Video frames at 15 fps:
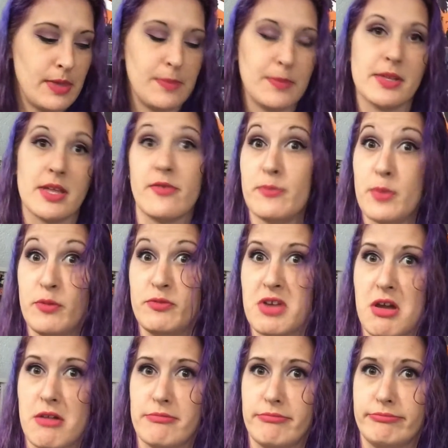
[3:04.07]
people have moved
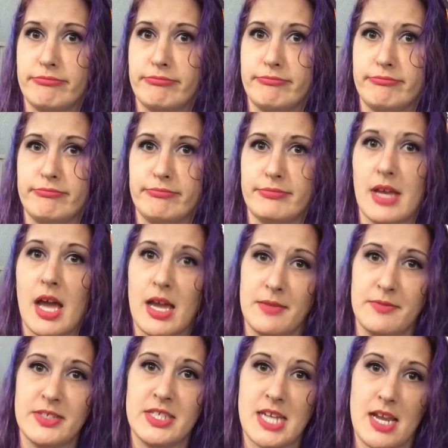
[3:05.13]
on
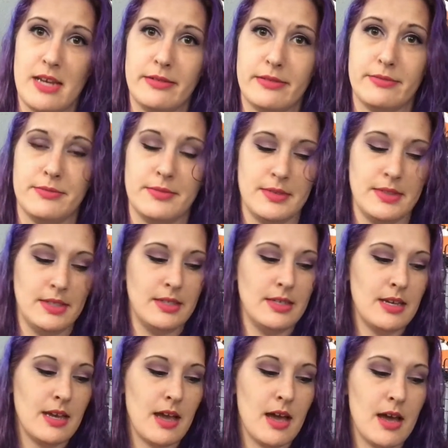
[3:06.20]
I've stayed
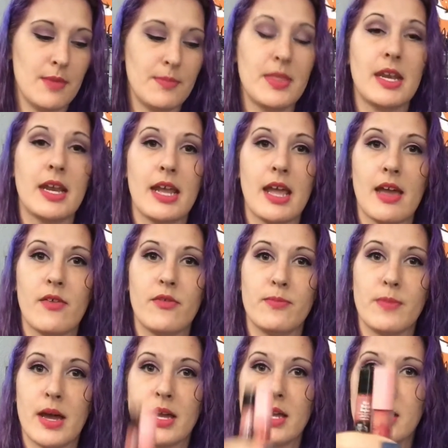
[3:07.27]
um, then I have
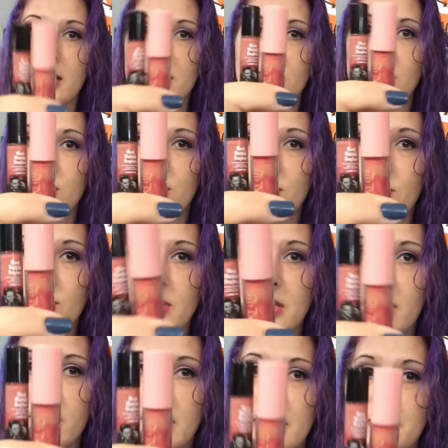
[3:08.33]
my two
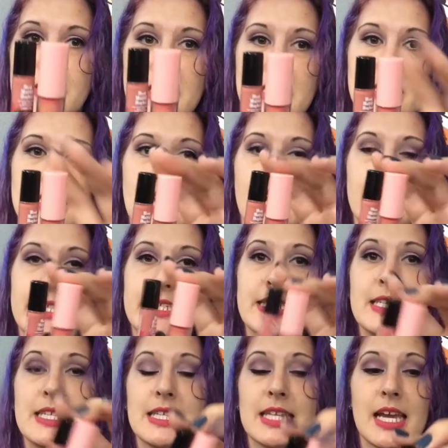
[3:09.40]
liquid lipsticks. I
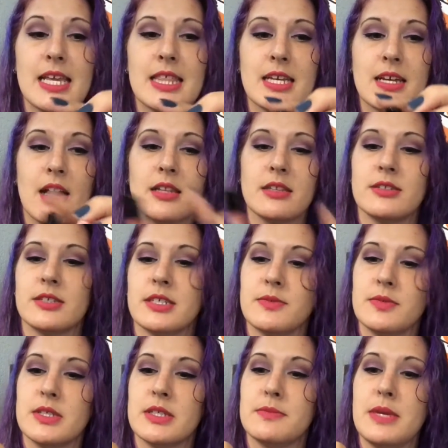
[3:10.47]
didn't like the colors. It
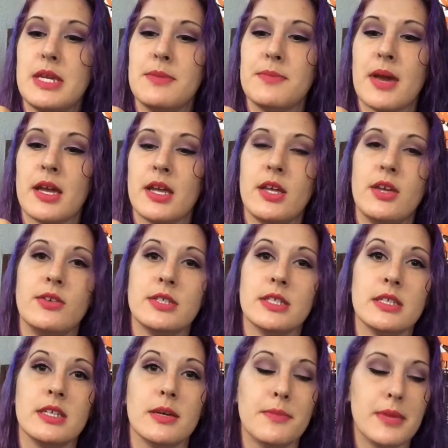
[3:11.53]
was Meet Matt Hughes
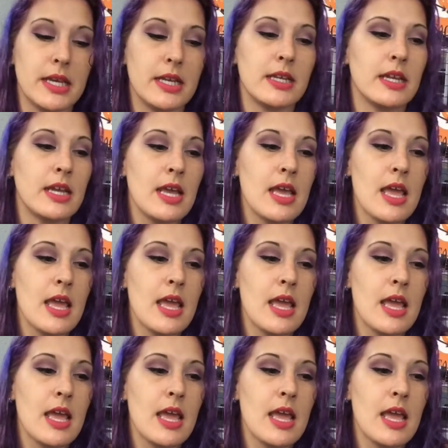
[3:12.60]
and Committed